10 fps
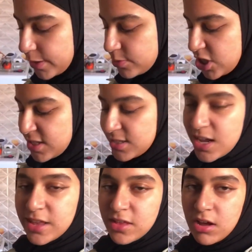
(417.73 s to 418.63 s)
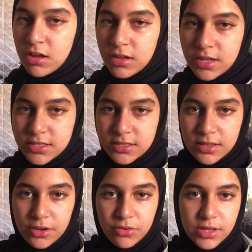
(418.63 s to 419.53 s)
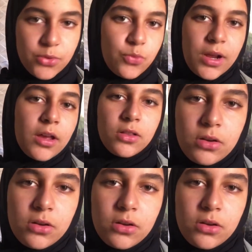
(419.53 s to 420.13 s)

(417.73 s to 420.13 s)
cheese, and I thought it's literally regular,